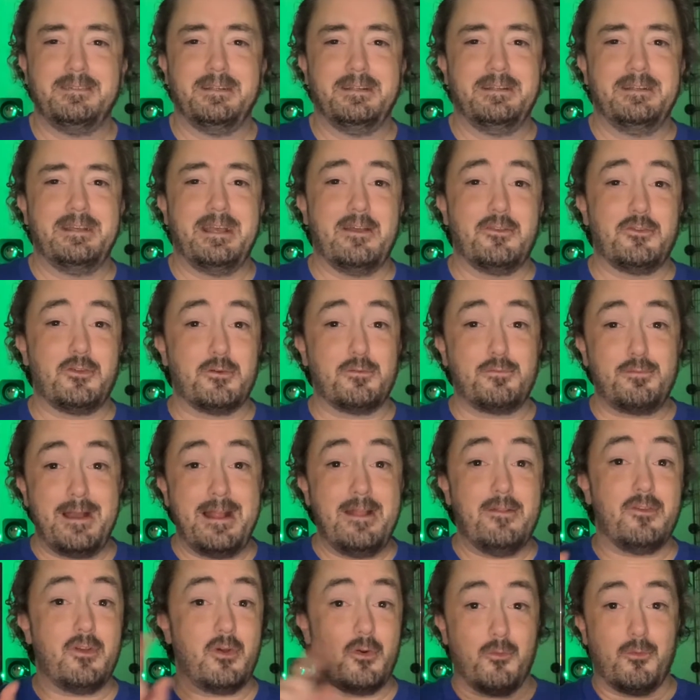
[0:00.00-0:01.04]
as her
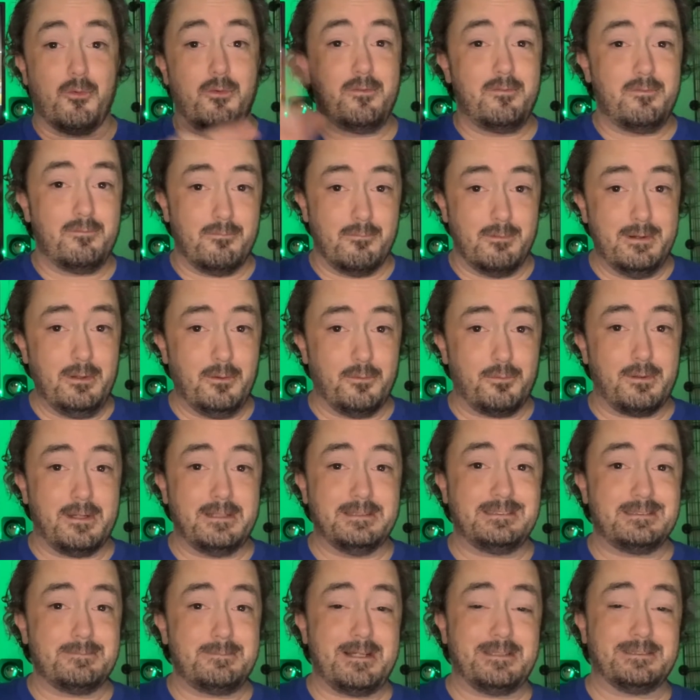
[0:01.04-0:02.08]
real friends,
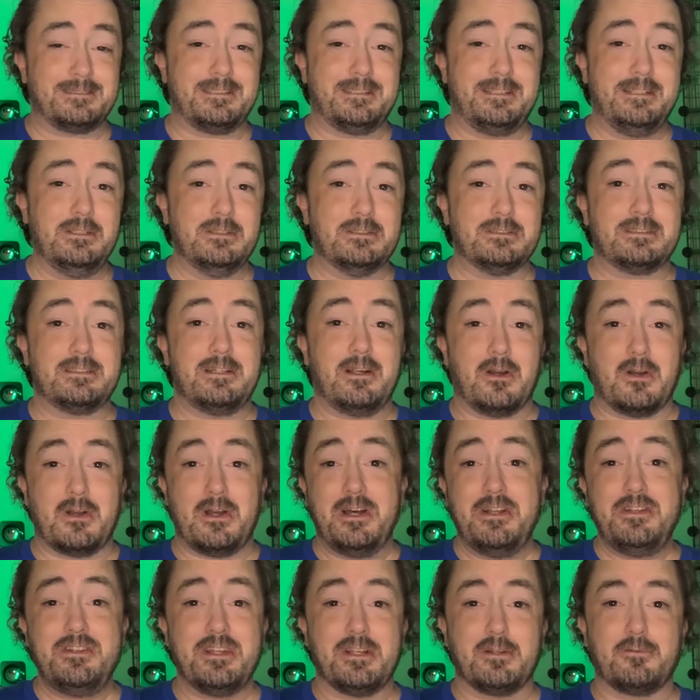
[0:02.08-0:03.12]
the Mouseketeers, are
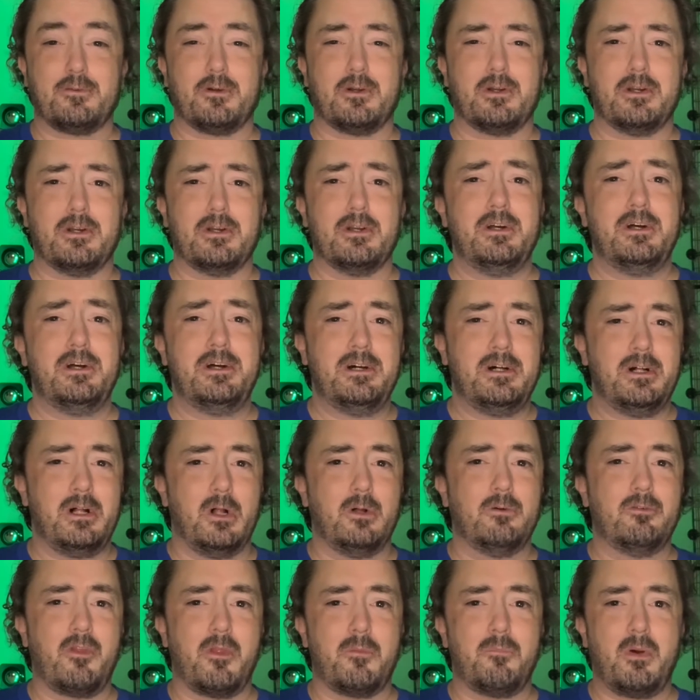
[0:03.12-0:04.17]
hunting for her all
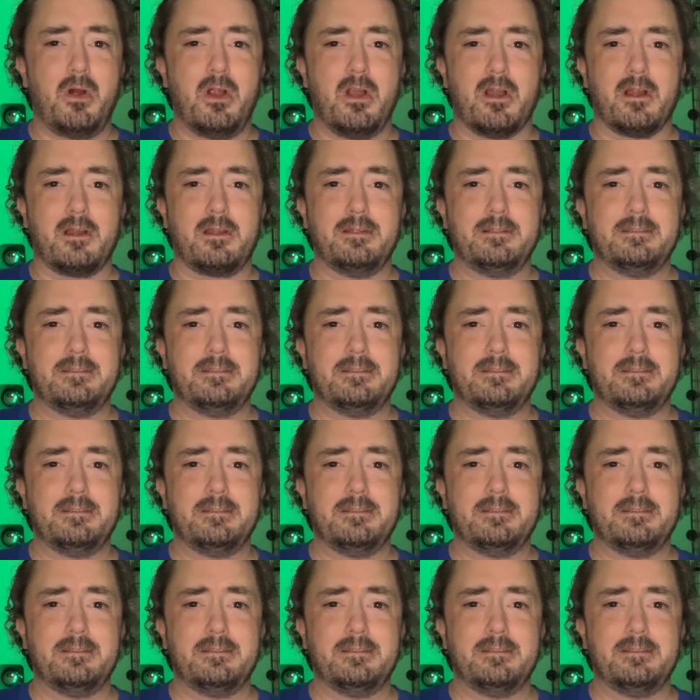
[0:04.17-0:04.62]
over the park.